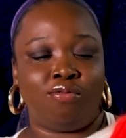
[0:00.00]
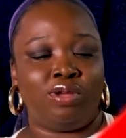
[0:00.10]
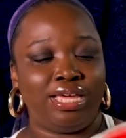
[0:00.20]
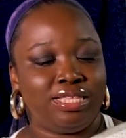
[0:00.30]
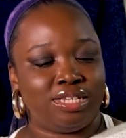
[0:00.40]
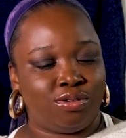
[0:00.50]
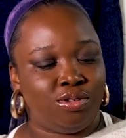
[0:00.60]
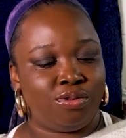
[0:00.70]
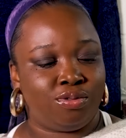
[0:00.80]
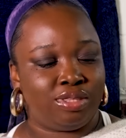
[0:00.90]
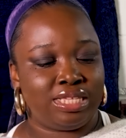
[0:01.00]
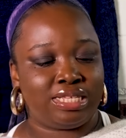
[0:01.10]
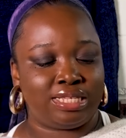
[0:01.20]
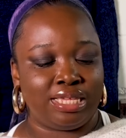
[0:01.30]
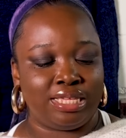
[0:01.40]
when I tell you
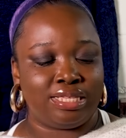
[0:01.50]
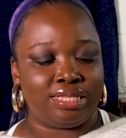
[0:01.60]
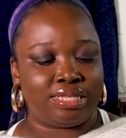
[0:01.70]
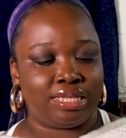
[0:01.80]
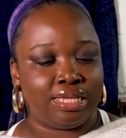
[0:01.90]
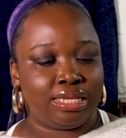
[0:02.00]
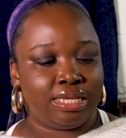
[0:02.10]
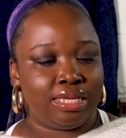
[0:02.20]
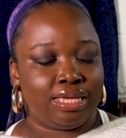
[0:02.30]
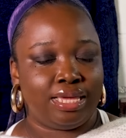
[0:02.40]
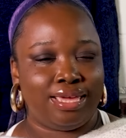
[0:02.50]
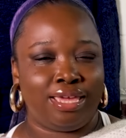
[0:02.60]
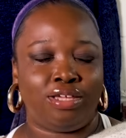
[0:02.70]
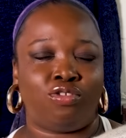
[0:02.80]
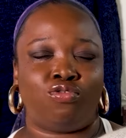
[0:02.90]
this is
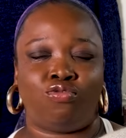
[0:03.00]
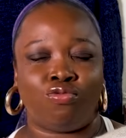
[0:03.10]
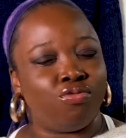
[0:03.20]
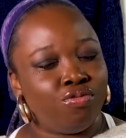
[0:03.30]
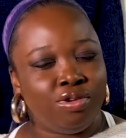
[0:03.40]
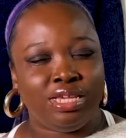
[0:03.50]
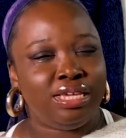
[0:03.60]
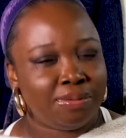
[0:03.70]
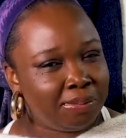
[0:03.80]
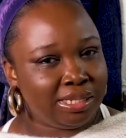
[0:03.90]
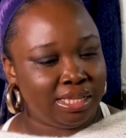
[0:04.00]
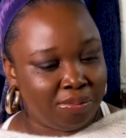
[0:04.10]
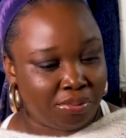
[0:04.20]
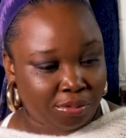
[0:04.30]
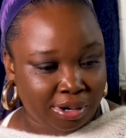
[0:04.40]
extremely
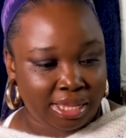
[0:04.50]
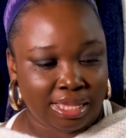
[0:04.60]
bright.